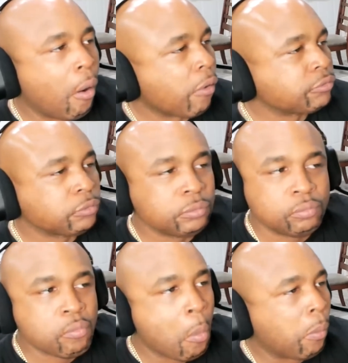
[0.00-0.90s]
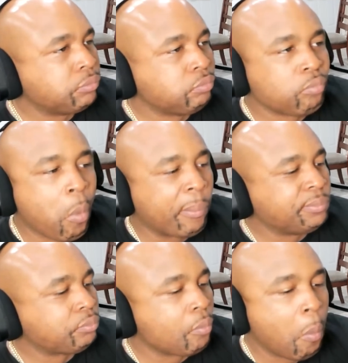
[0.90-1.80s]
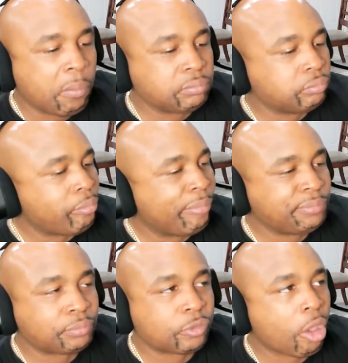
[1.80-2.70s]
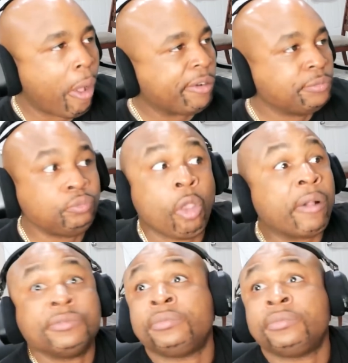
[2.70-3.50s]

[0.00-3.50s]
Mwah! Baby, I just might have that affair after all.